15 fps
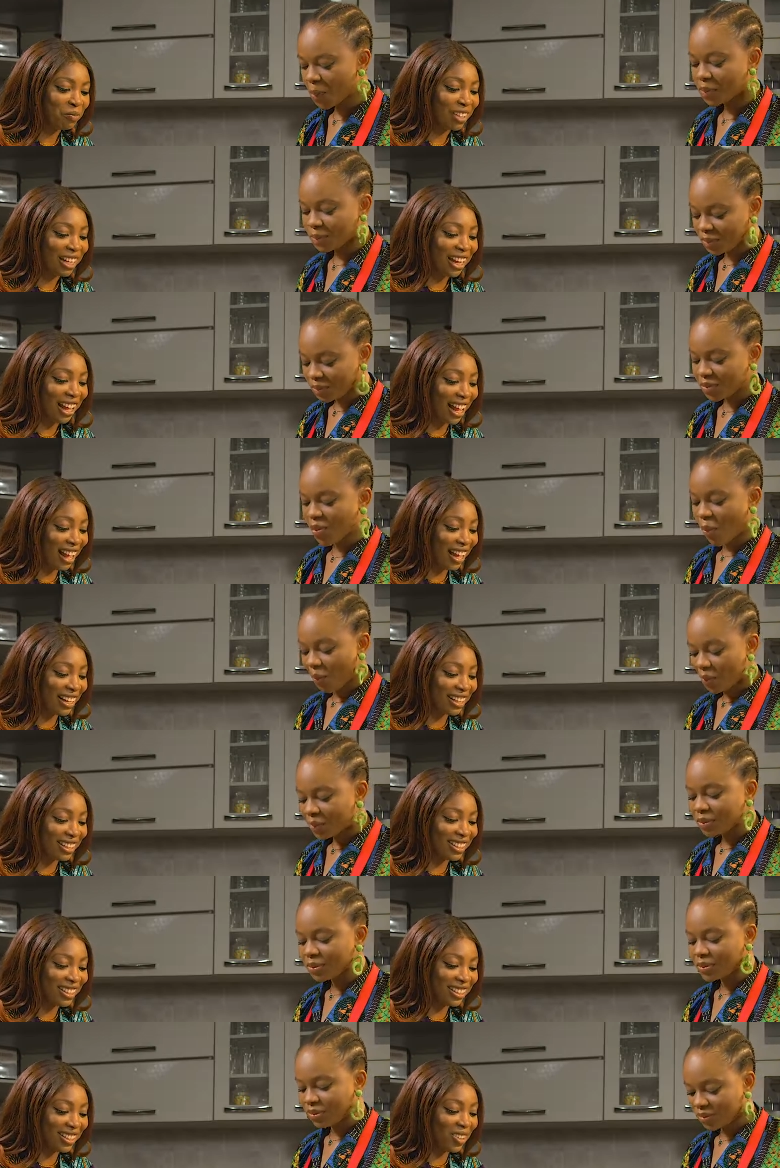Speaker 1: fun.
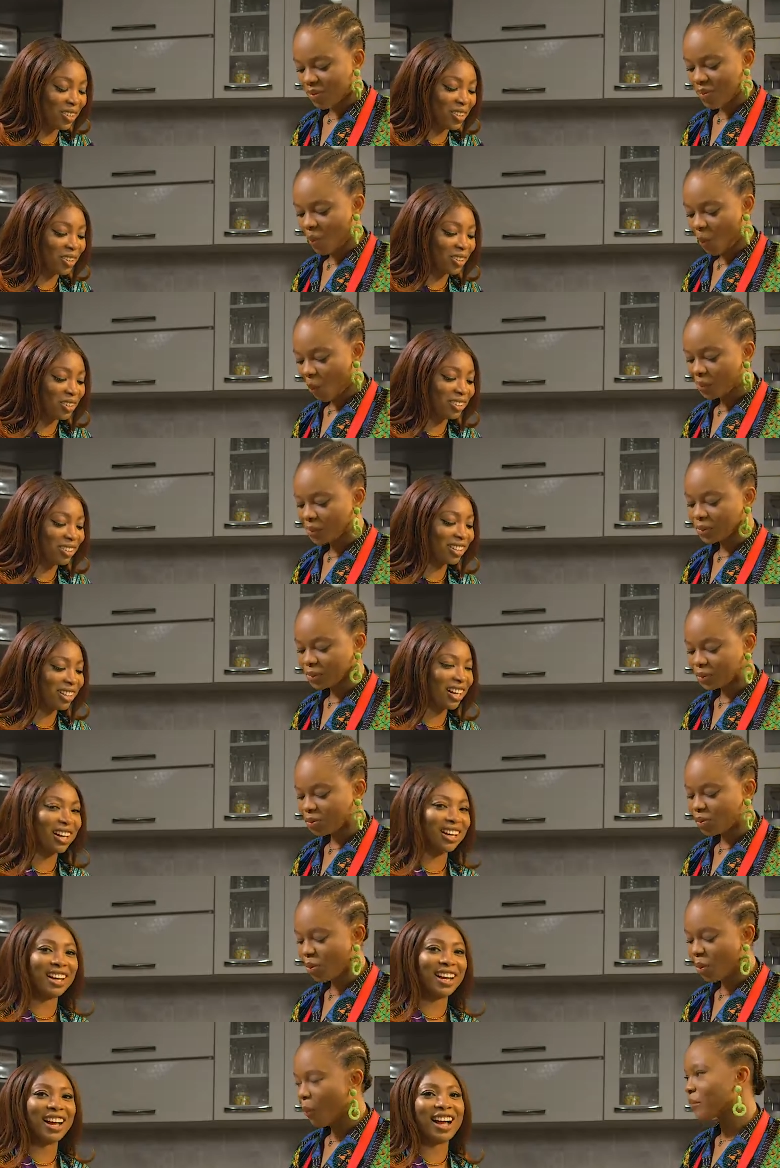And you know,
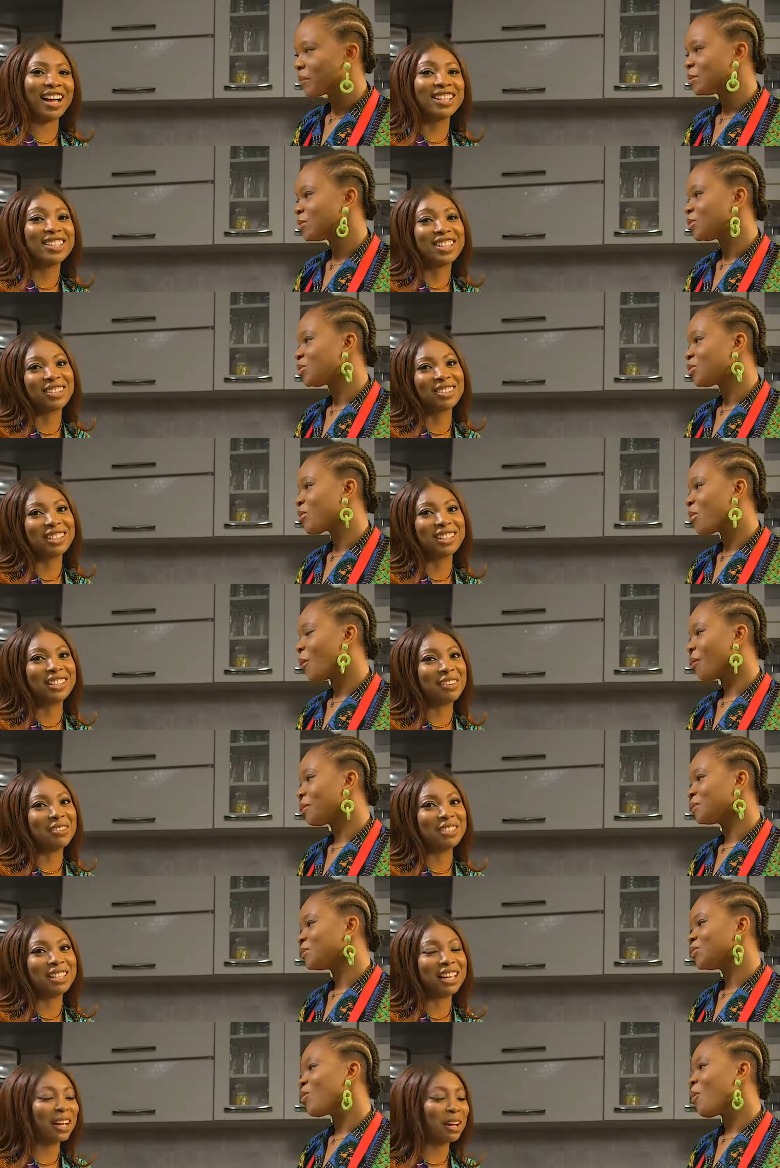I dearly
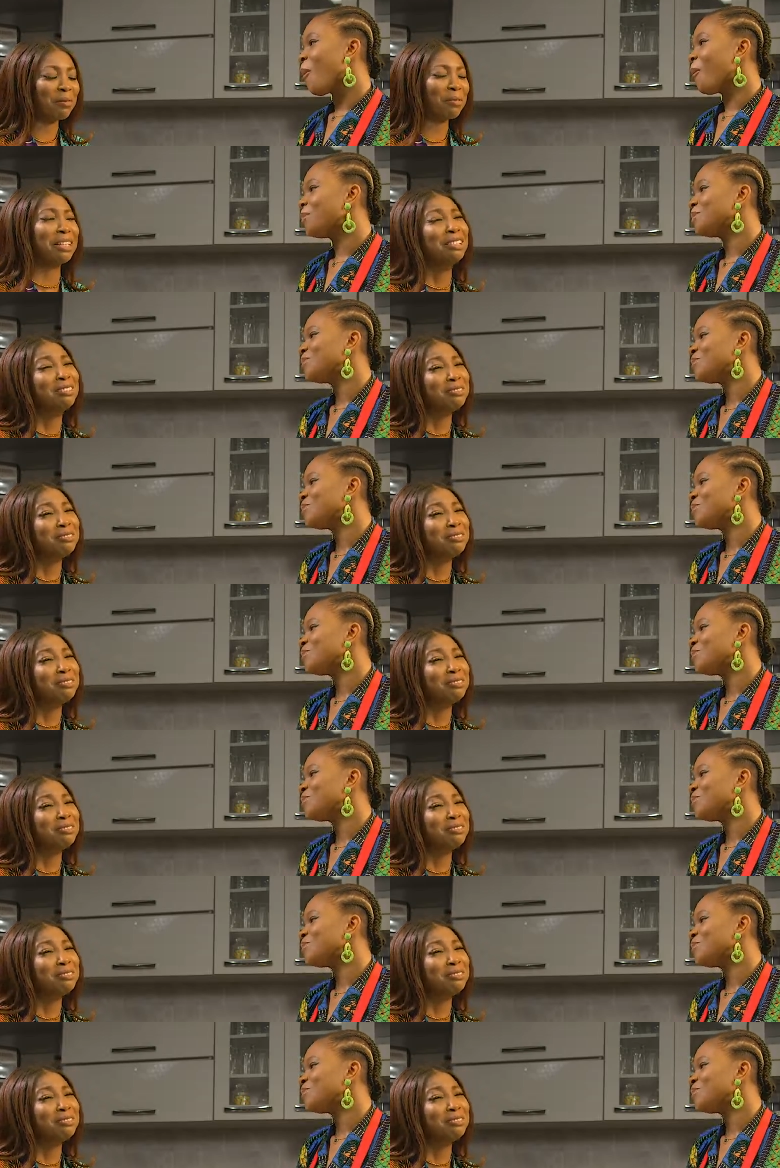love Zainab.